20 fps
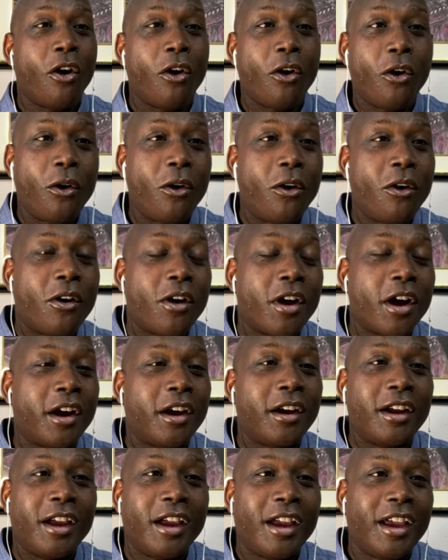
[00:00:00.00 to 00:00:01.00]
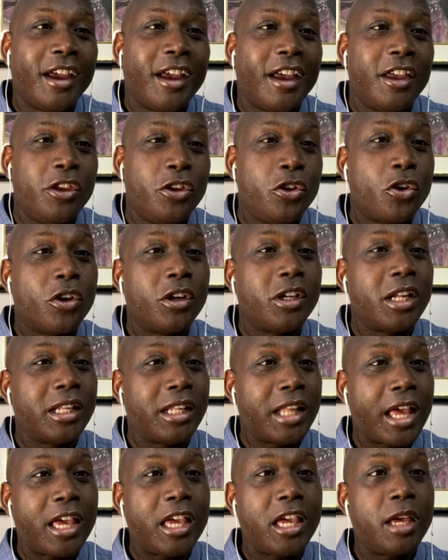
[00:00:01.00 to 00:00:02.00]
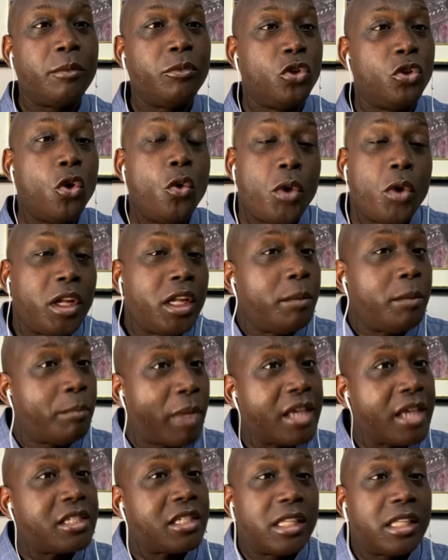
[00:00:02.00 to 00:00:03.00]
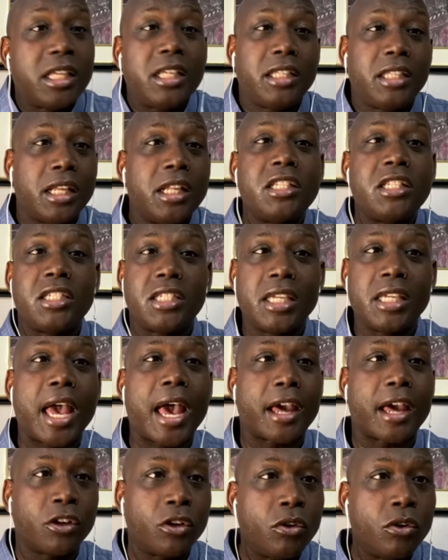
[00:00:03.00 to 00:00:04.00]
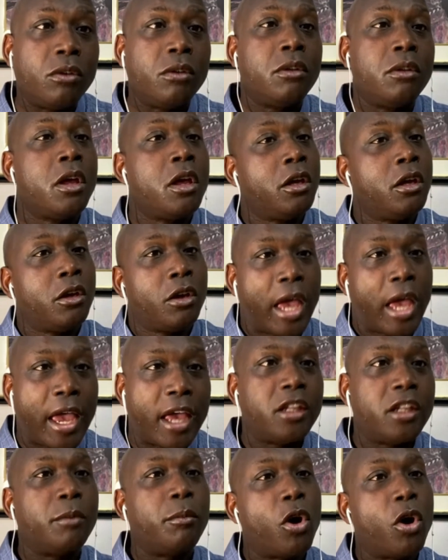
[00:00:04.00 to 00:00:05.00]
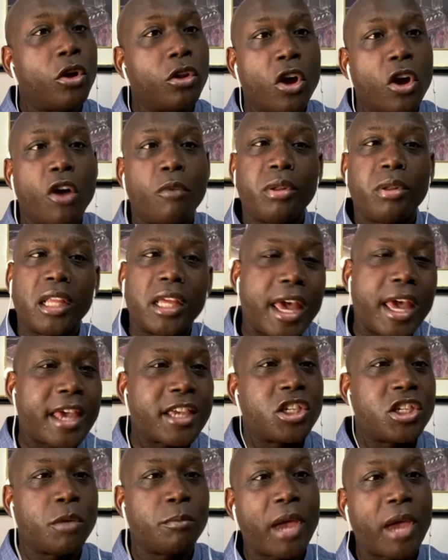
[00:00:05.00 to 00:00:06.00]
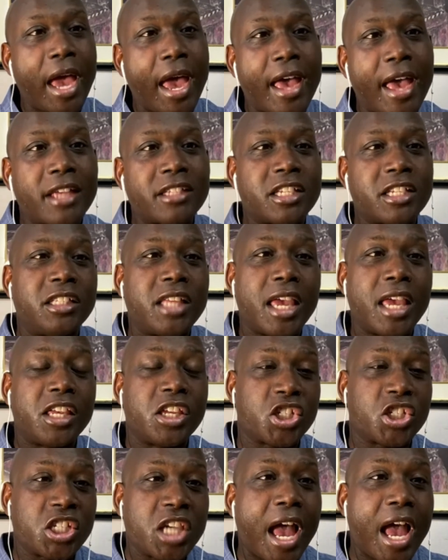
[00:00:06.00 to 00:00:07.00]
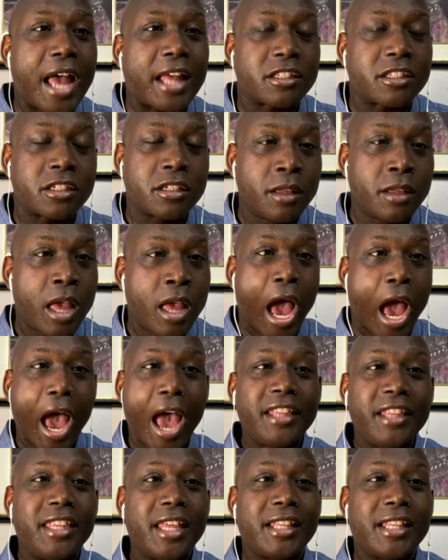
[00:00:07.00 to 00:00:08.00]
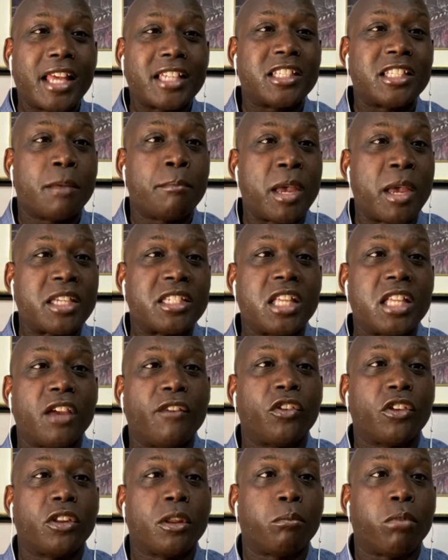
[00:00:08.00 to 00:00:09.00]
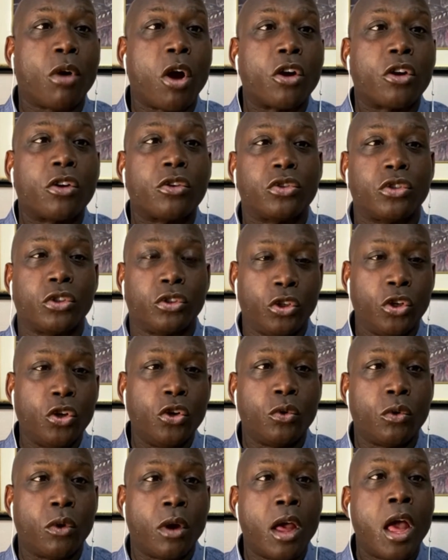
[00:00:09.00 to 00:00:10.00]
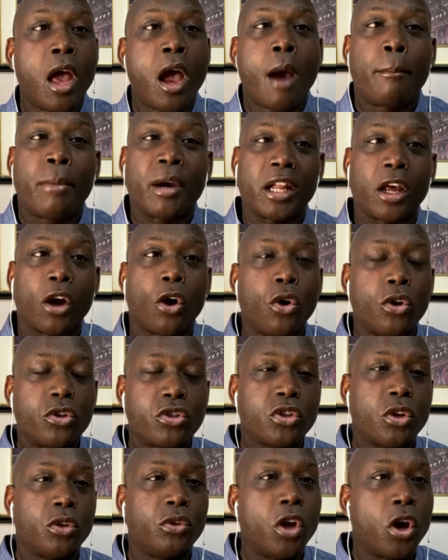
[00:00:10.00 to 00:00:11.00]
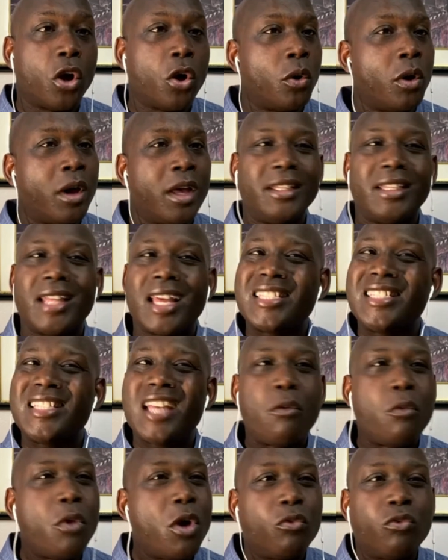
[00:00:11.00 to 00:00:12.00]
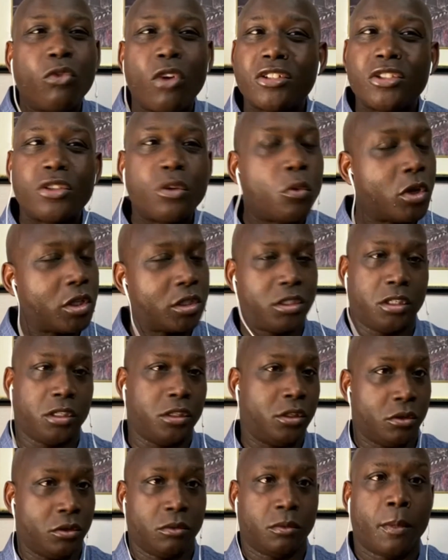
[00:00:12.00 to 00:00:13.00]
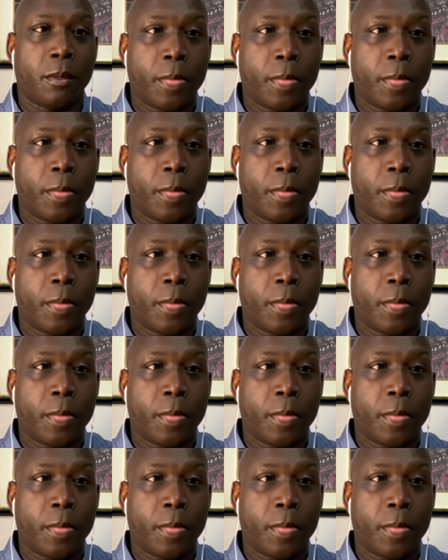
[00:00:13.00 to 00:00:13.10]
Or you're going to let him do what he basically did in Seattle, hand the ball off, play action pass, and take his shots. I think that's the best thing for the Broncos to do. But I also know that's not what Russell wants to do.